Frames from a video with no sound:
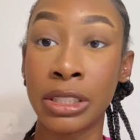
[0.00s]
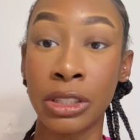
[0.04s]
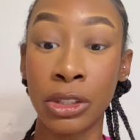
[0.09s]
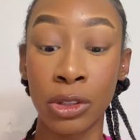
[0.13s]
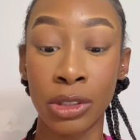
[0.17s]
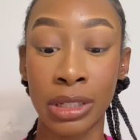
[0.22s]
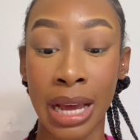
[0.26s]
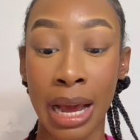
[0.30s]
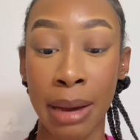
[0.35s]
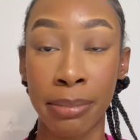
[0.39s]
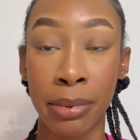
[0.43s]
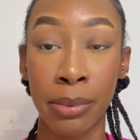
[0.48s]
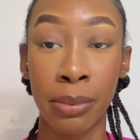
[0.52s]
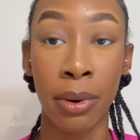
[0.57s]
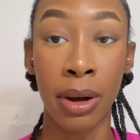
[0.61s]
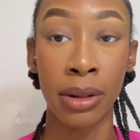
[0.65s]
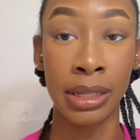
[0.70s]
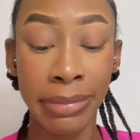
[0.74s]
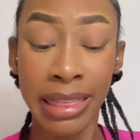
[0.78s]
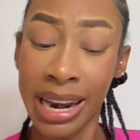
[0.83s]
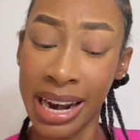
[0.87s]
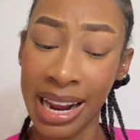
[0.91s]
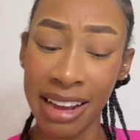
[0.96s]
used Apple
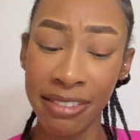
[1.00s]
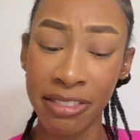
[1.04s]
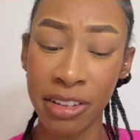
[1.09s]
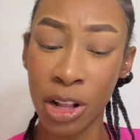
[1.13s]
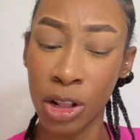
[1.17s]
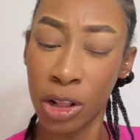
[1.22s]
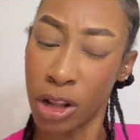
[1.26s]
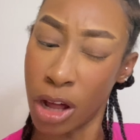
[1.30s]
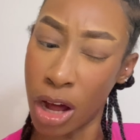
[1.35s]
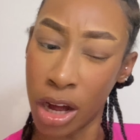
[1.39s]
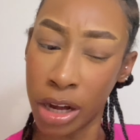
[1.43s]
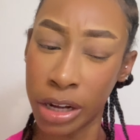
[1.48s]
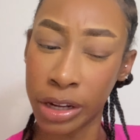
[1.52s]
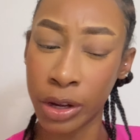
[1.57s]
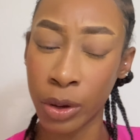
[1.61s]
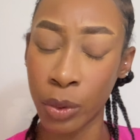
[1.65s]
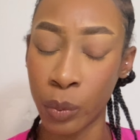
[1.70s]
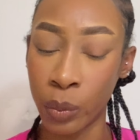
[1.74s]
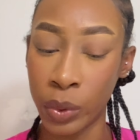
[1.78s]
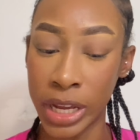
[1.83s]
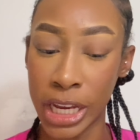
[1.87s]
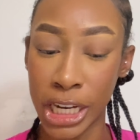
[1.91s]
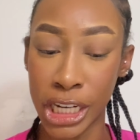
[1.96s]
Wallet. Then I have Clock,
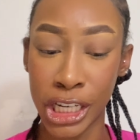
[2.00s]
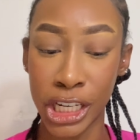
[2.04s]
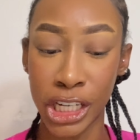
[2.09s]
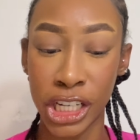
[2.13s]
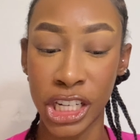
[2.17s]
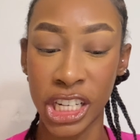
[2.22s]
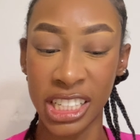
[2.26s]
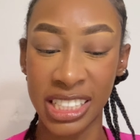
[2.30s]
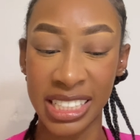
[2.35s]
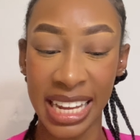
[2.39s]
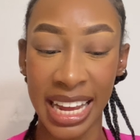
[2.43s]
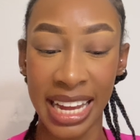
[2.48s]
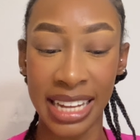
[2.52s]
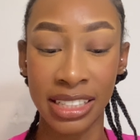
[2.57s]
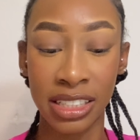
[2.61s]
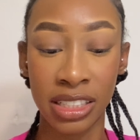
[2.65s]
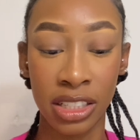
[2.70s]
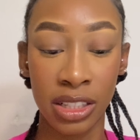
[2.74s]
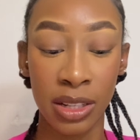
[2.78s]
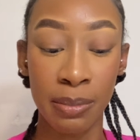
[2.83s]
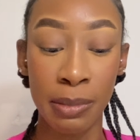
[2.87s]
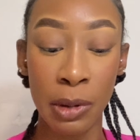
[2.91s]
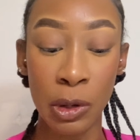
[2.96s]
which just has
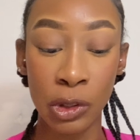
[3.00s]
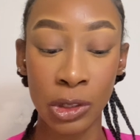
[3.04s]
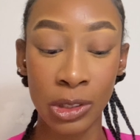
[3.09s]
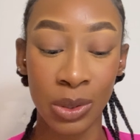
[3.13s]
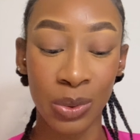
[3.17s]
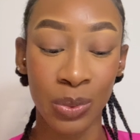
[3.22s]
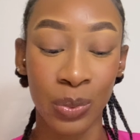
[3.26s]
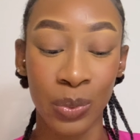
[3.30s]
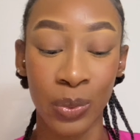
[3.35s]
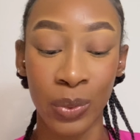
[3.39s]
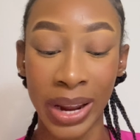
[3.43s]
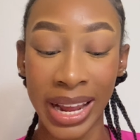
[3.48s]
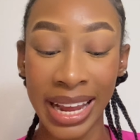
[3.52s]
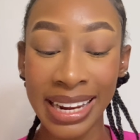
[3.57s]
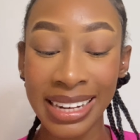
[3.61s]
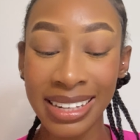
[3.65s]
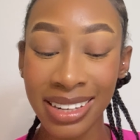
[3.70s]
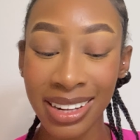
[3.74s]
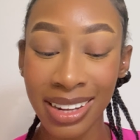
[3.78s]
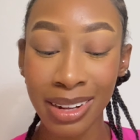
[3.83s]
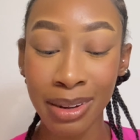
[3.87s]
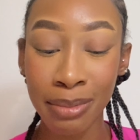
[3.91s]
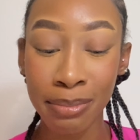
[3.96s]
the most
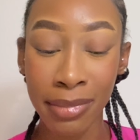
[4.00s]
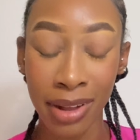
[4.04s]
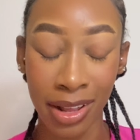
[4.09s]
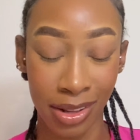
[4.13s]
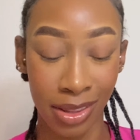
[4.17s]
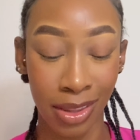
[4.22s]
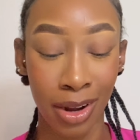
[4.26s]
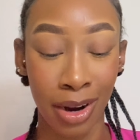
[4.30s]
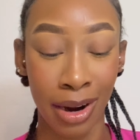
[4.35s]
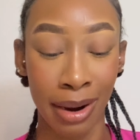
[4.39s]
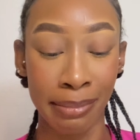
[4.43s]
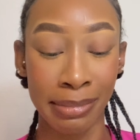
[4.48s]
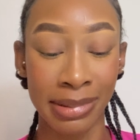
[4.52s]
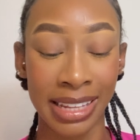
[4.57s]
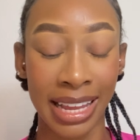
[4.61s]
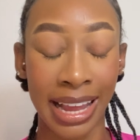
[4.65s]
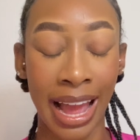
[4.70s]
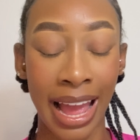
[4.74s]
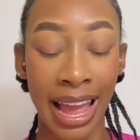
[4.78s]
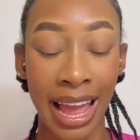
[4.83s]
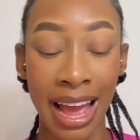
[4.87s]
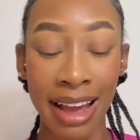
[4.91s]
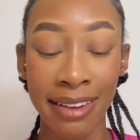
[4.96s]
random alarms. Like
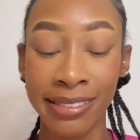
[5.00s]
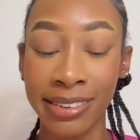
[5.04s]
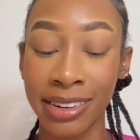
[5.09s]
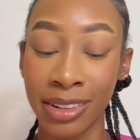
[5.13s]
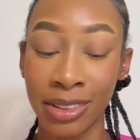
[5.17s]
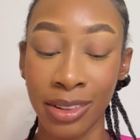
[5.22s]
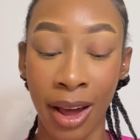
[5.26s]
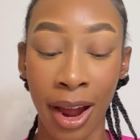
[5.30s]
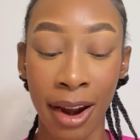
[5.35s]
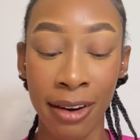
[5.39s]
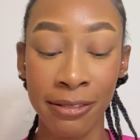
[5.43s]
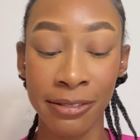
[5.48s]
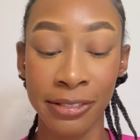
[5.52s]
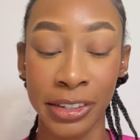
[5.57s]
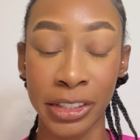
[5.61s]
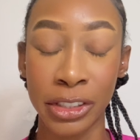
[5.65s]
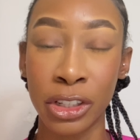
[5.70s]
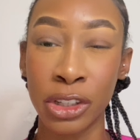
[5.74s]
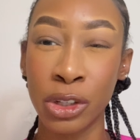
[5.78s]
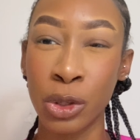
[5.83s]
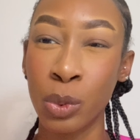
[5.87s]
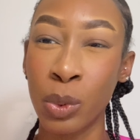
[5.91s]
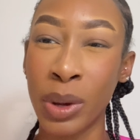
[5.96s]
I have an alarm for
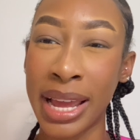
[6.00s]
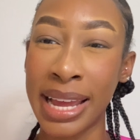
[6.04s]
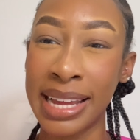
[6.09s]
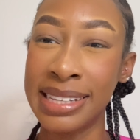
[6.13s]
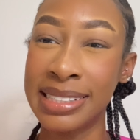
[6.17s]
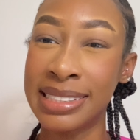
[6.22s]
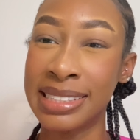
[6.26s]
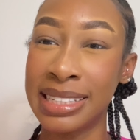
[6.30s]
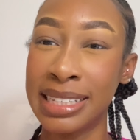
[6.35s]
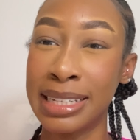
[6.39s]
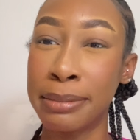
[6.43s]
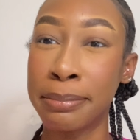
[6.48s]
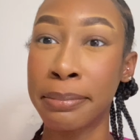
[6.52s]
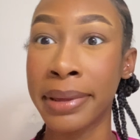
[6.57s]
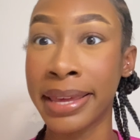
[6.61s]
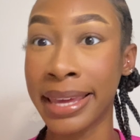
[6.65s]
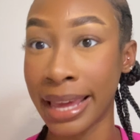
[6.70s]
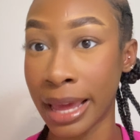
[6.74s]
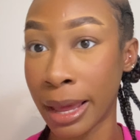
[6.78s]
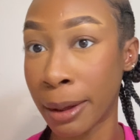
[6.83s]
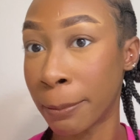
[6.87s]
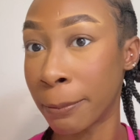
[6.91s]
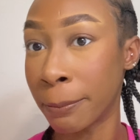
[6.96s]
2:18
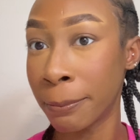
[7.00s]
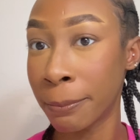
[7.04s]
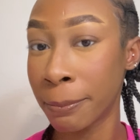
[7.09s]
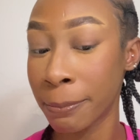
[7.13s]
p.m.